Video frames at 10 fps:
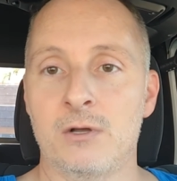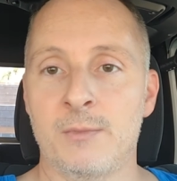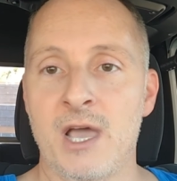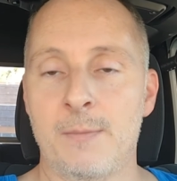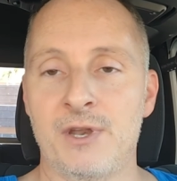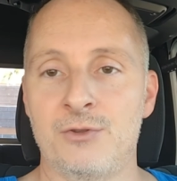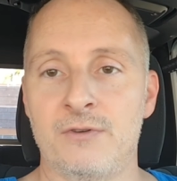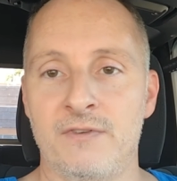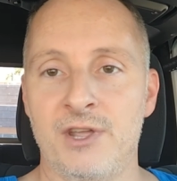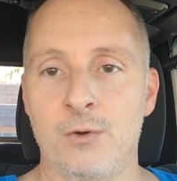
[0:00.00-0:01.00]
I'd be happy to do
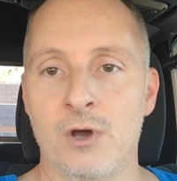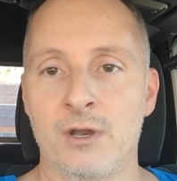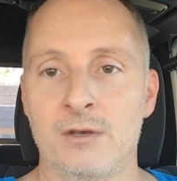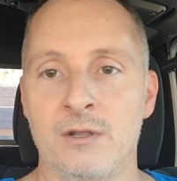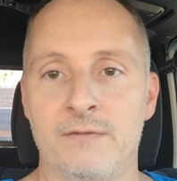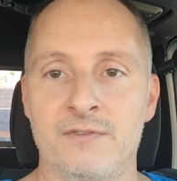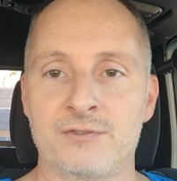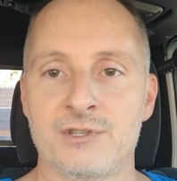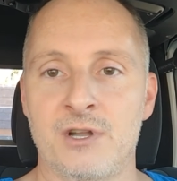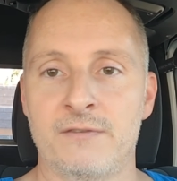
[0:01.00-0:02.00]
a video on it if
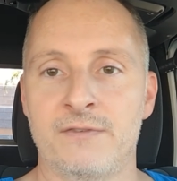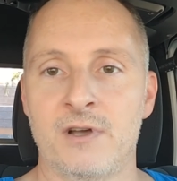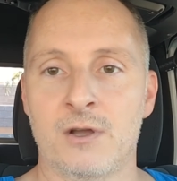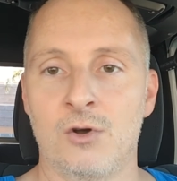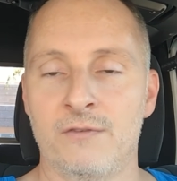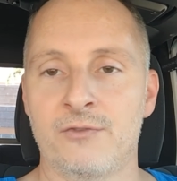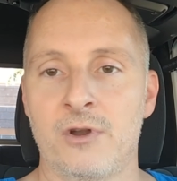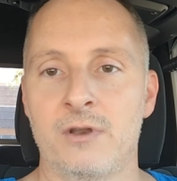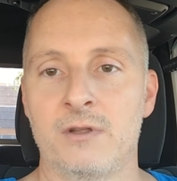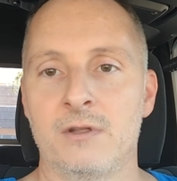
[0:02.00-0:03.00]
there's enough call for
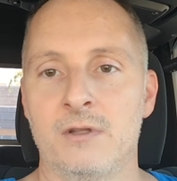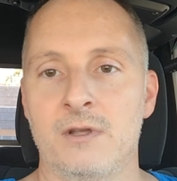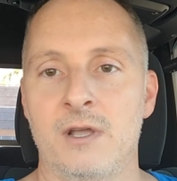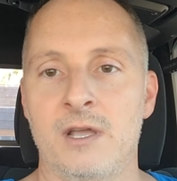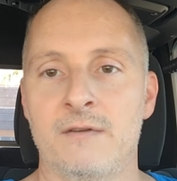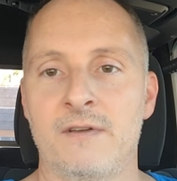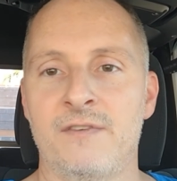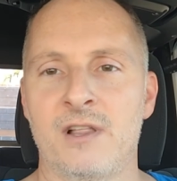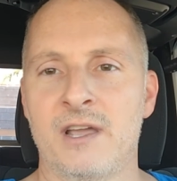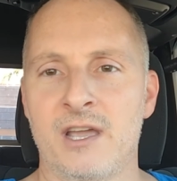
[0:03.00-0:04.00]
it, and if I
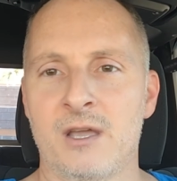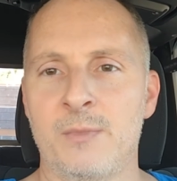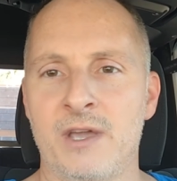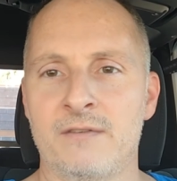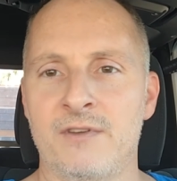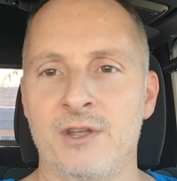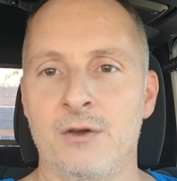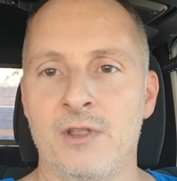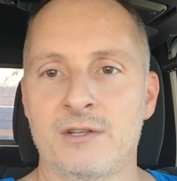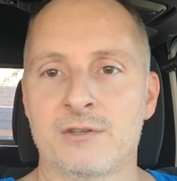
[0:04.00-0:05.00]
feel like I can make a
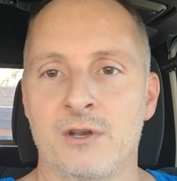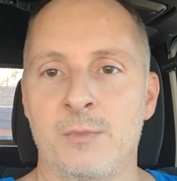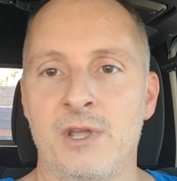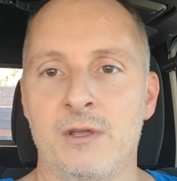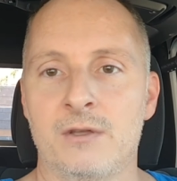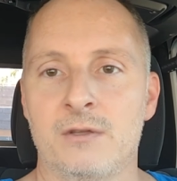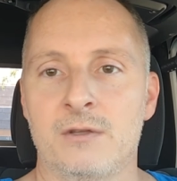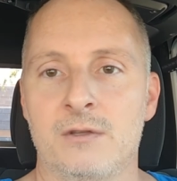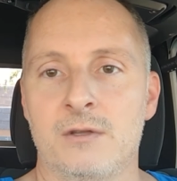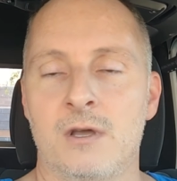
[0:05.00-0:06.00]
video that's going to be
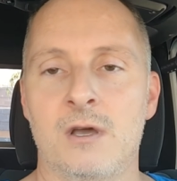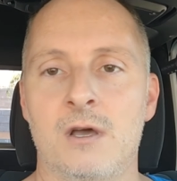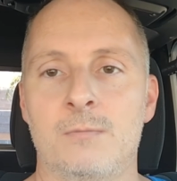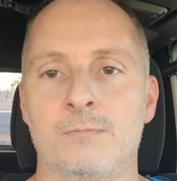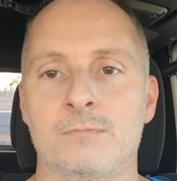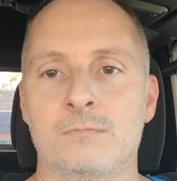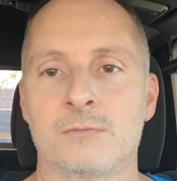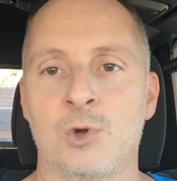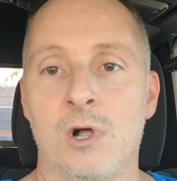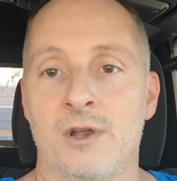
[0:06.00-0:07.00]

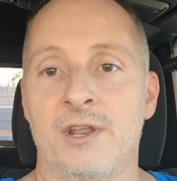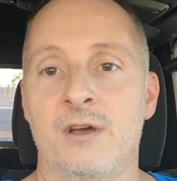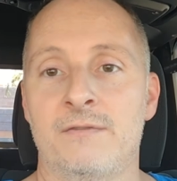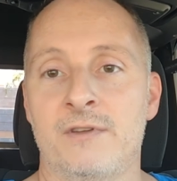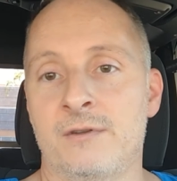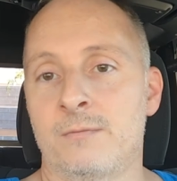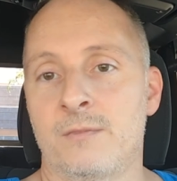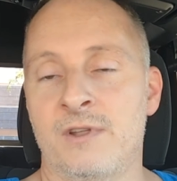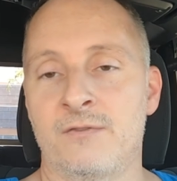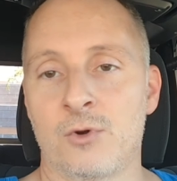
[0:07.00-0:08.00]
quality enough and
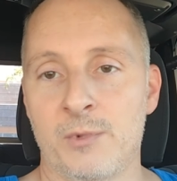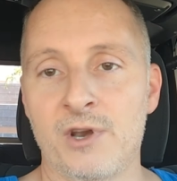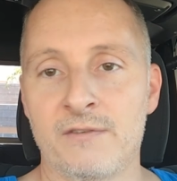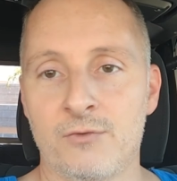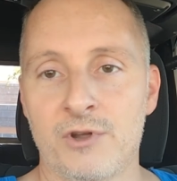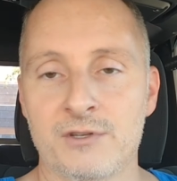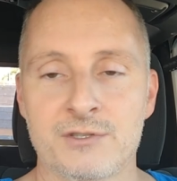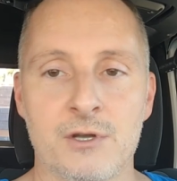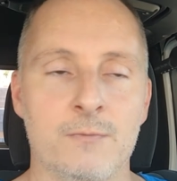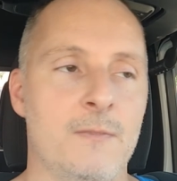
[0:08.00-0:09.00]
informative enough for you.
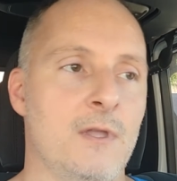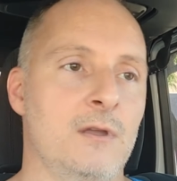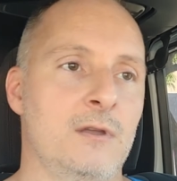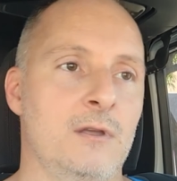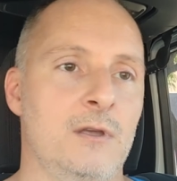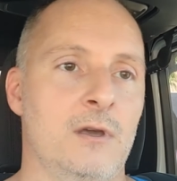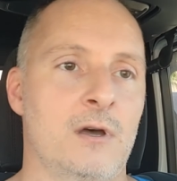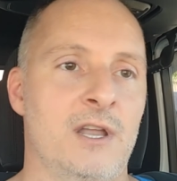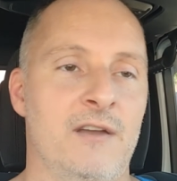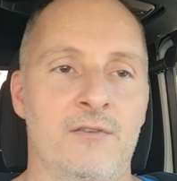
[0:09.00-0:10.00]
So
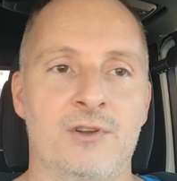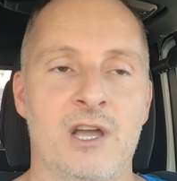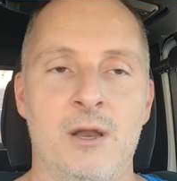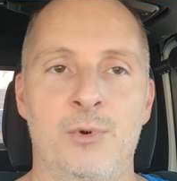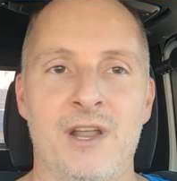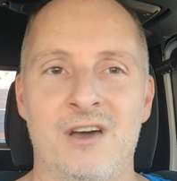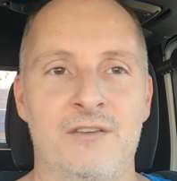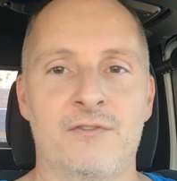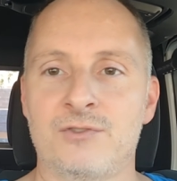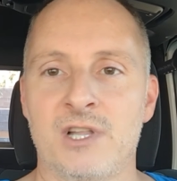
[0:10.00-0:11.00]
I never kind of
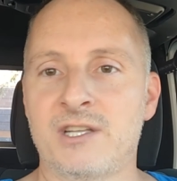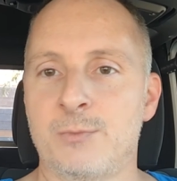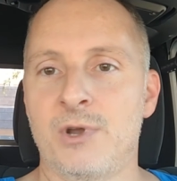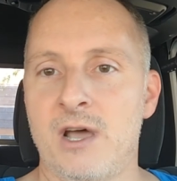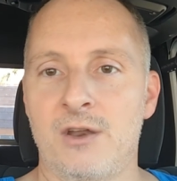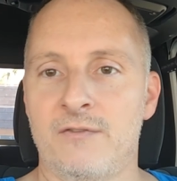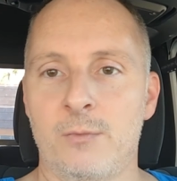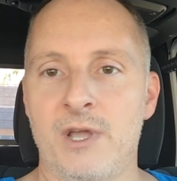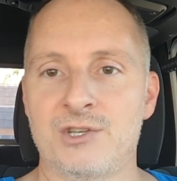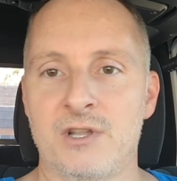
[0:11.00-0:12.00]
like to put out
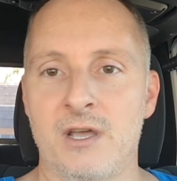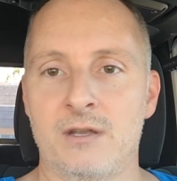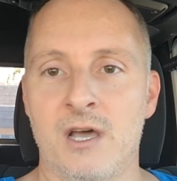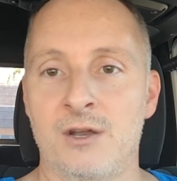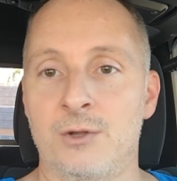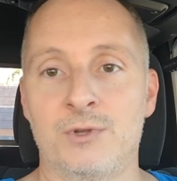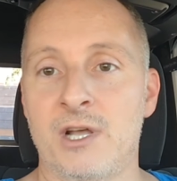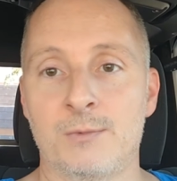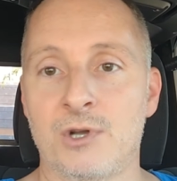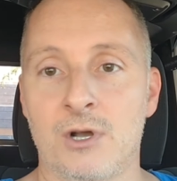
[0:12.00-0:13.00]
information that I don't know what the
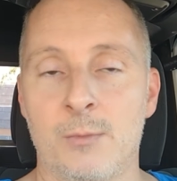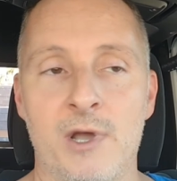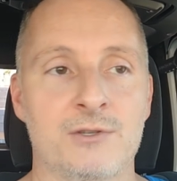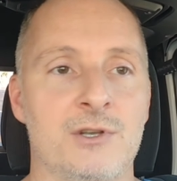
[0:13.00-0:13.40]
hell I'm talking about.